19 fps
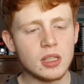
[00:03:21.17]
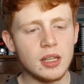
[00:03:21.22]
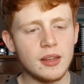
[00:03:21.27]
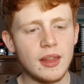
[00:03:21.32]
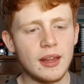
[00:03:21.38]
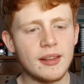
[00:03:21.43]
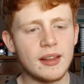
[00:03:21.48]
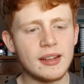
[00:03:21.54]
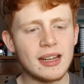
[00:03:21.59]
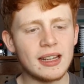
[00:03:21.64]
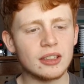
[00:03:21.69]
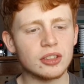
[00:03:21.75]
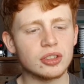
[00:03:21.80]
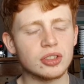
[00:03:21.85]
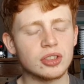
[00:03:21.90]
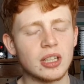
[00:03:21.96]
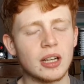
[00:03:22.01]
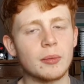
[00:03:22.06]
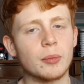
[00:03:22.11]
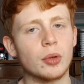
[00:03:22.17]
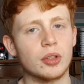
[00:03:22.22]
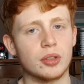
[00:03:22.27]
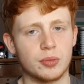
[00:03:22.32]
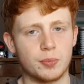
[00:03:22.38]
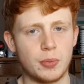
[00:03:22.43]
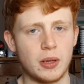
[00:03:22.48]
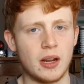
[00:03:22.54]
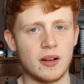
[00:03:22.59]
Then the next step
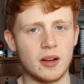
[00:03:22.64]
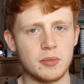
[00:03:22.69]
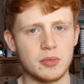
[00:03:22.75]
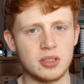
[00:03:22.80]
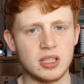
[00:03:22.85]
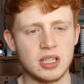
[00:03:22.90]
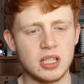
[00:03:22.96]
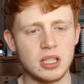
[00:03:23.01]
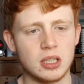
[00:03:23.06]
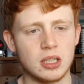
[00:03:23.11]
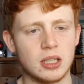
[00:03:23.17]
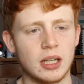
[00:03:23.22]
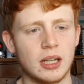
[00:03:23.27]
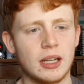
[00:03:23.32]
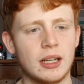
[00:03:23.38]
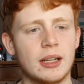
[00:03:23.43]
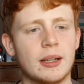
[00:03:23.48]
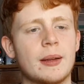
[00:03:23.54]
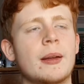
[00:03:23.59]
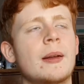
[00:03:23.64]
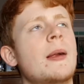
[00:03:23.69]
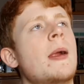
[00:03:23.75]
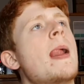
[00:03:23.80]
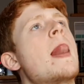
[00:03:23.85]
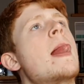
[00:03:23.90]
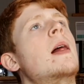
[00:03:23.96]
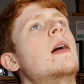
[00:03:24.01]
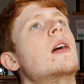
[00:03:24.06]
was PRMC. I
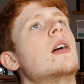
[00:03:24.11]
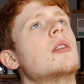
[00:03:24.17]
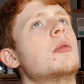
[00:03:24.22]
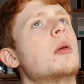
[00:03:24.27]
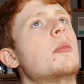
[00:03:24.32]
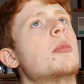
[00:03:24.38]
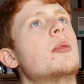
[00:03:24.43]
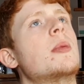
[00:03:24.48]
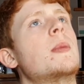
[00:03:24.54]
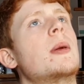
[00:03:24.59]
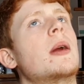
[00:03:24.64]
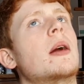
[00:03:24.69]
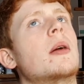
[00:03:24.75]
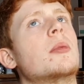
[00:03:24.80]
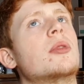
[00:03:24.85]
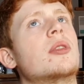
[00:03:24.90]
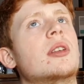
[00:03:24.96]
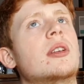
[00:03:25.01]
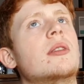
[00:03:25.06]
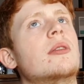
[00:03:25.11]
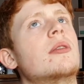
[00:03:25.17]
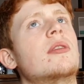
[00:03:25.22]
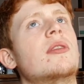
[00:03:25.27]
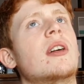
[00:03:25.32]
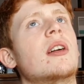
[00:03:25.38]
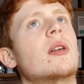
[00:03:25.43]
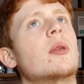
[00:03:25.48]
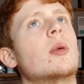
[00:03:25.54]
remember PRMC
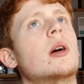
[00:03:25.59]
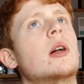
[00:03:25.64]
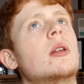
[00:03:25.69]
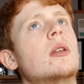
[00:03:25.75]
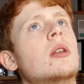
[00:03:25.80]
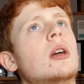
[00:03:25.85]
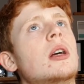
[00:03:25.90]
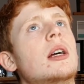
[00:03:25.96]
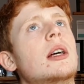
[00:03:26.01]
very well.